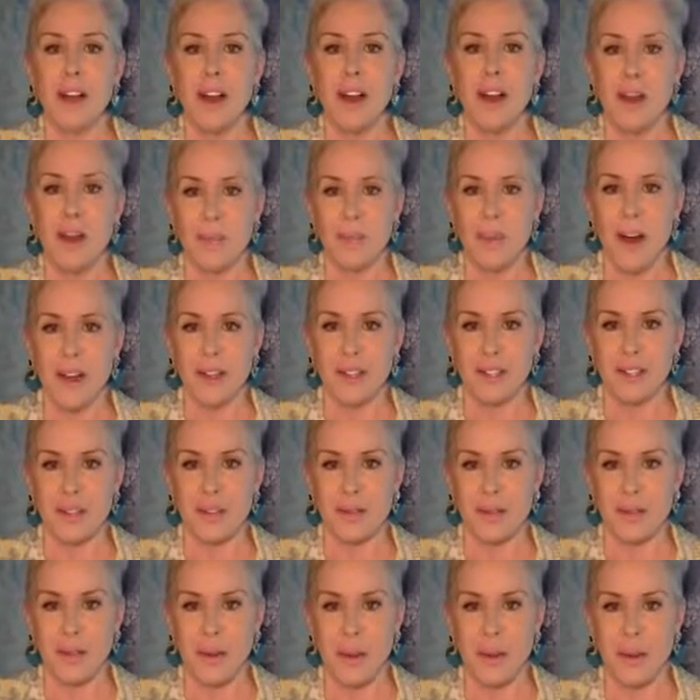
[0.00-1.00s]
of
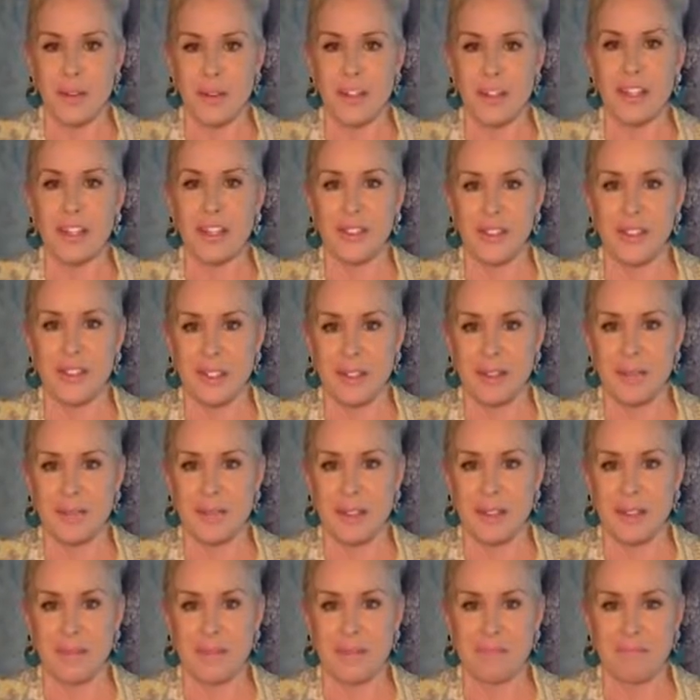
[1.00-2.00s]
positive growth and
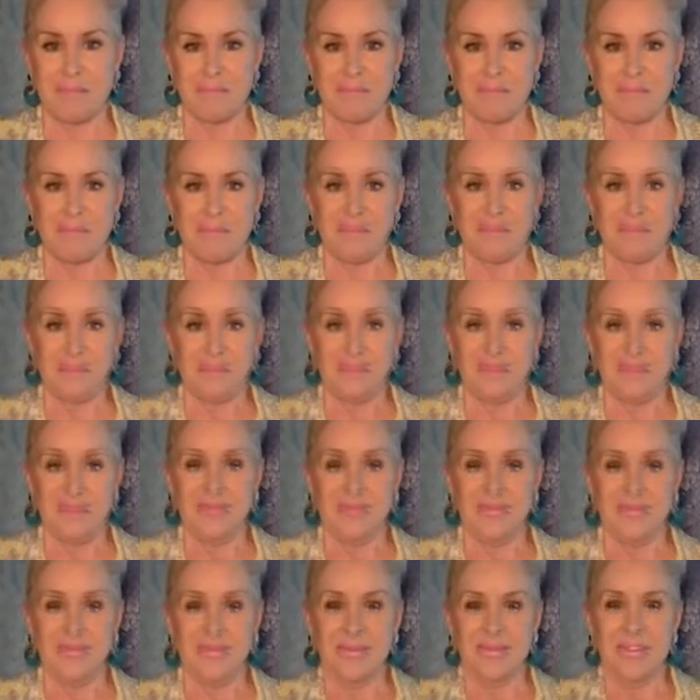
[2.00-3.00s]
achievement.
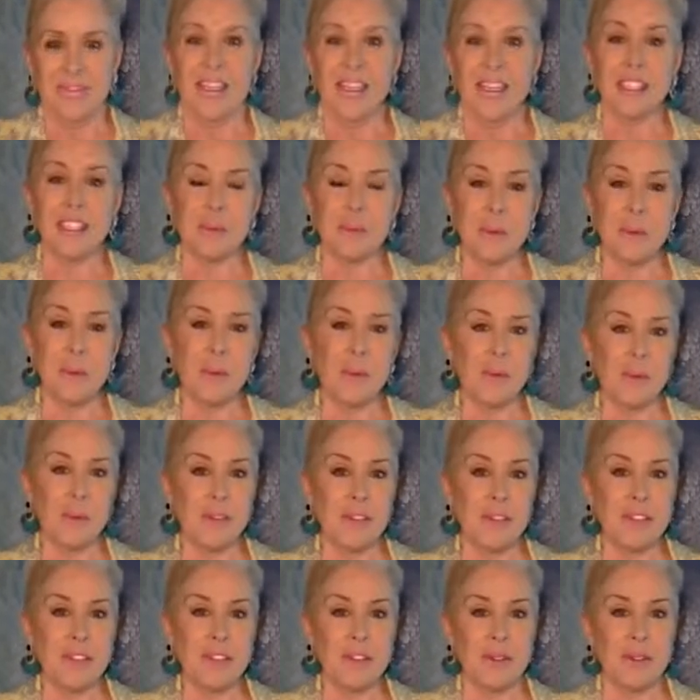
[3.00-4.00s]
As people
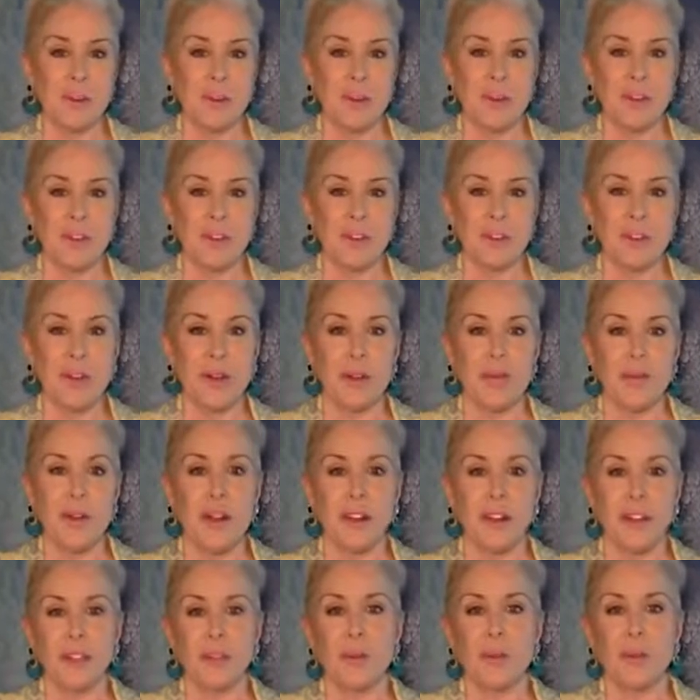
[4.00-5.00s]
finish the course, they'll
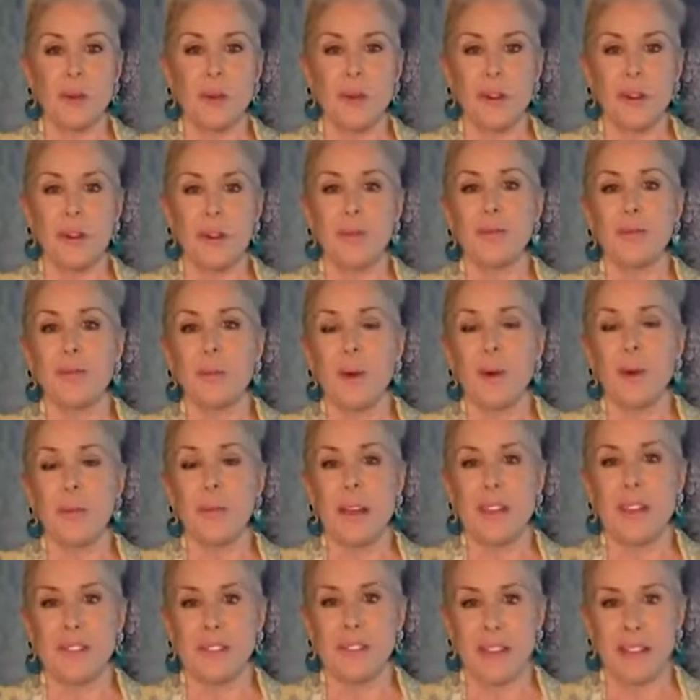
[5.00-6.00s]
fall into one of four
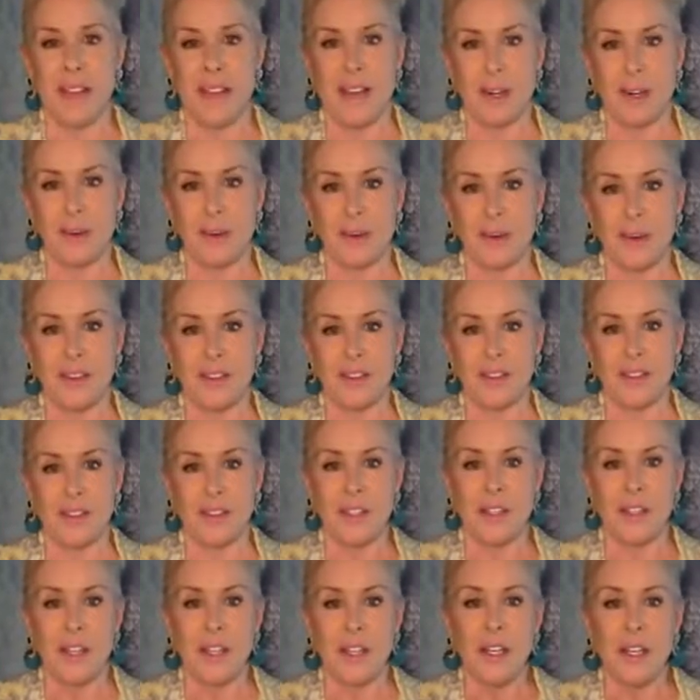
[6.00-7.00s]
basic categories.
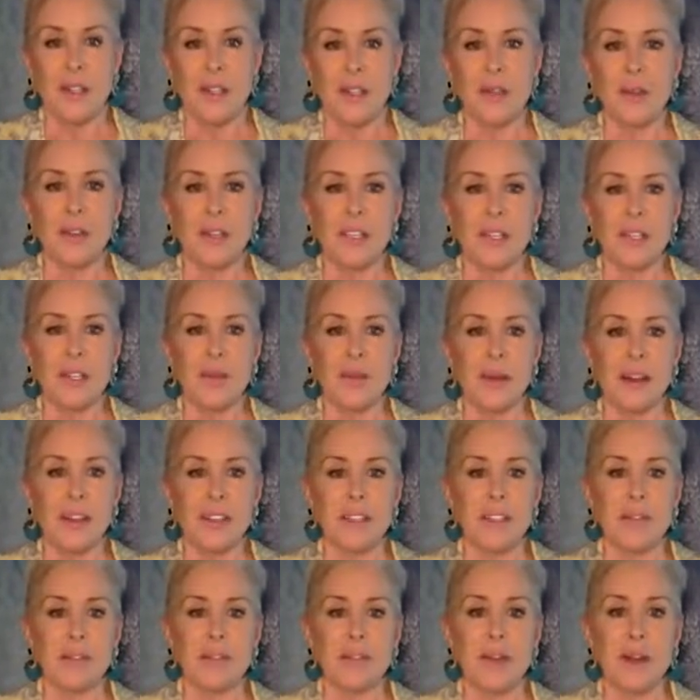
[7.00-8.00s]
You'll need to
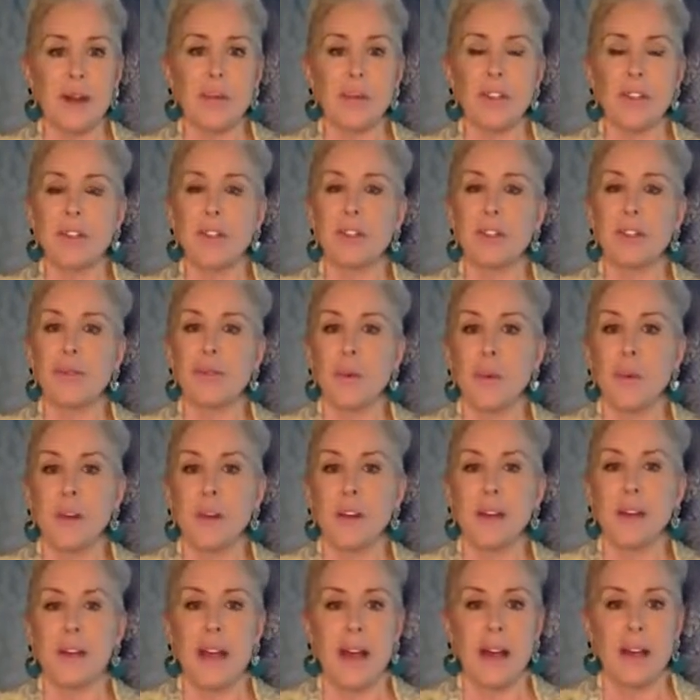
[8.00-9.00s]
identify which of the four
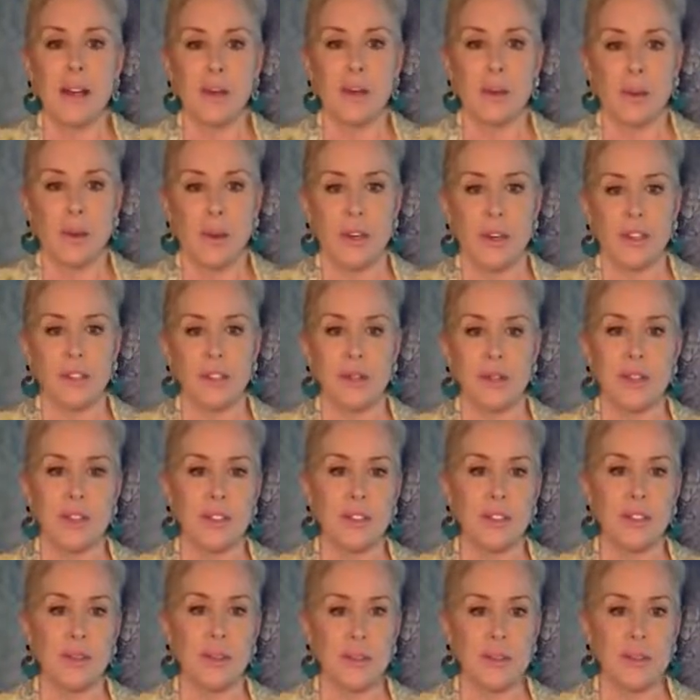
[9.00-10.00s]
categories
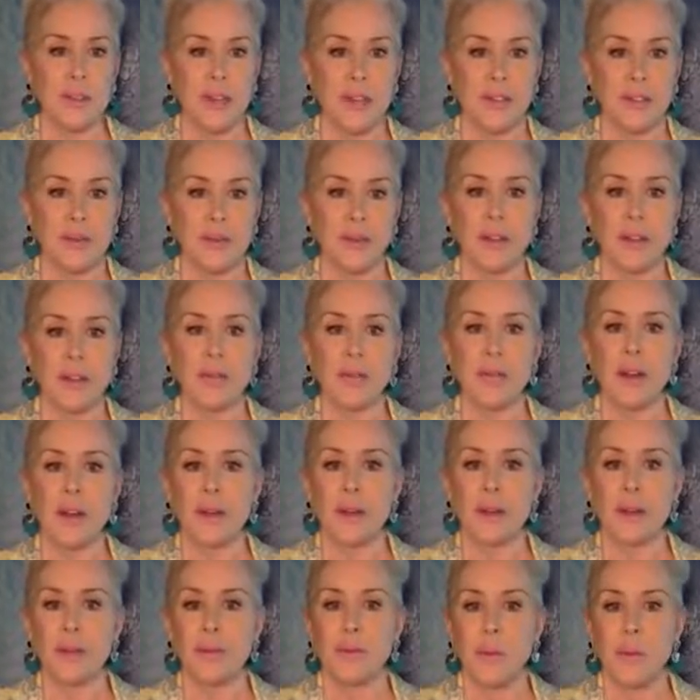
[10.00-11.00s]
fits you best from the
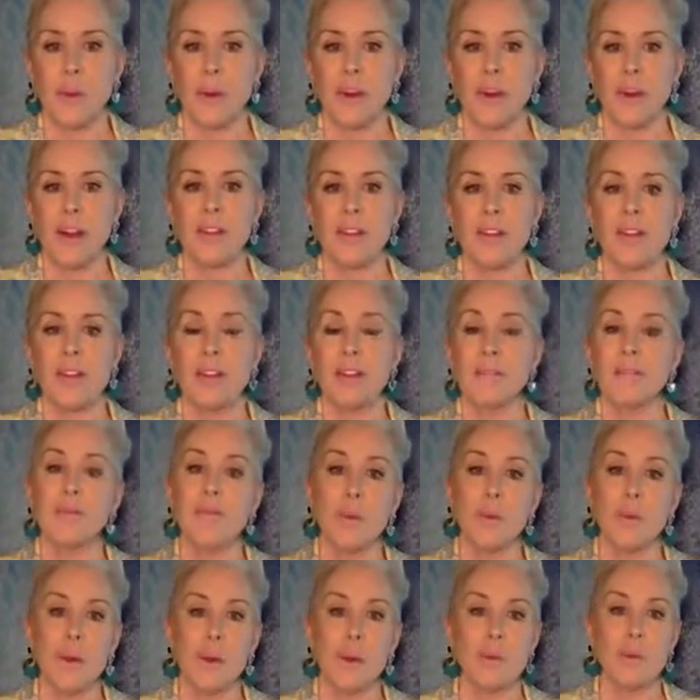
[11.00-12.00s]
following four and then
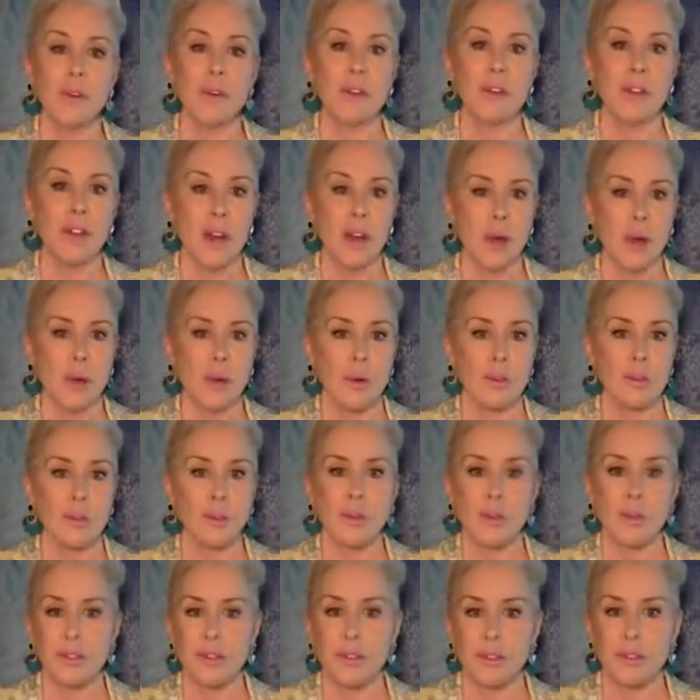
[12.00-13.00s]
inform your coach
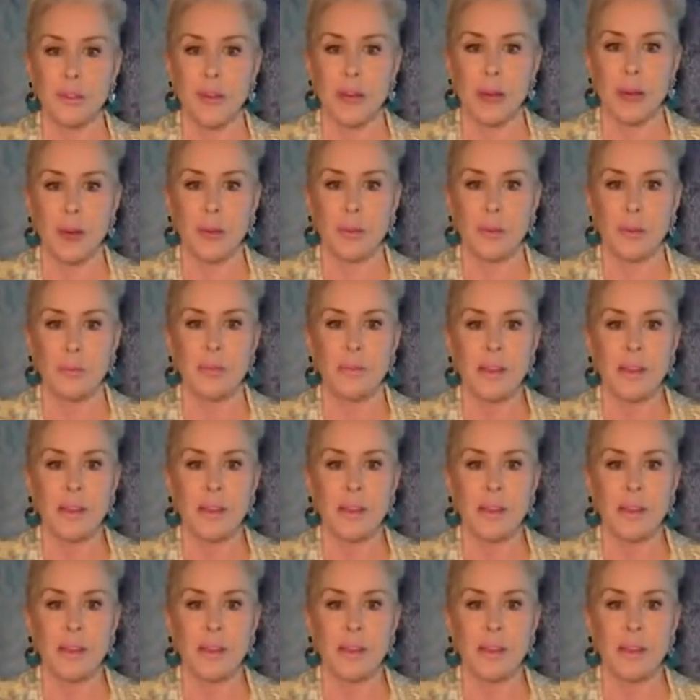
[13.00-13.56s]
once you know.